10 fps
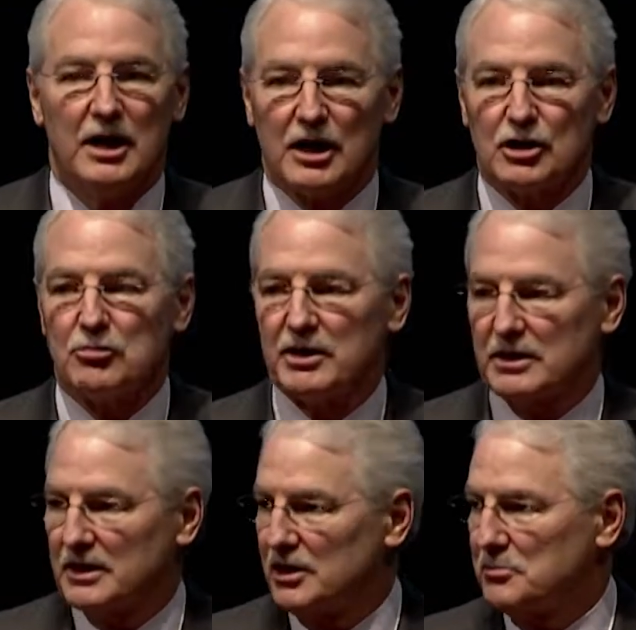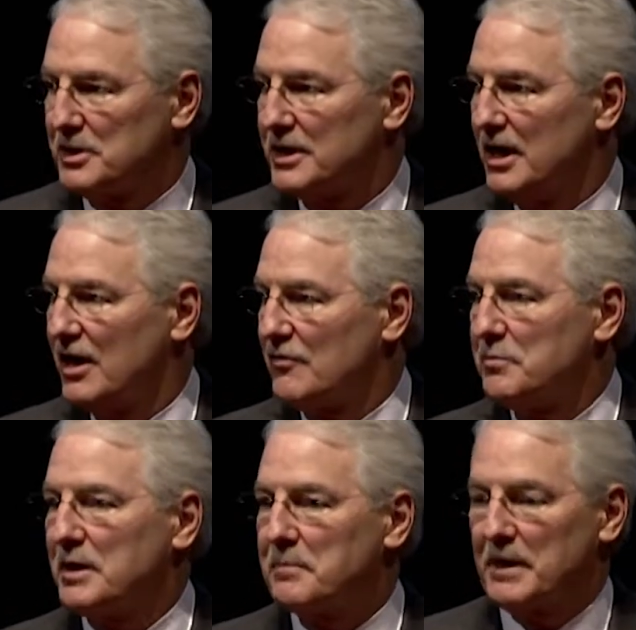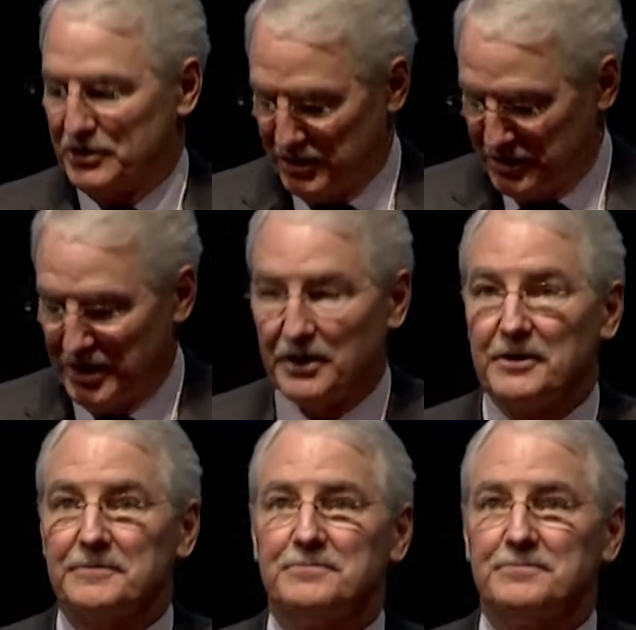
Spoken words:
a critical element of being patient-centered.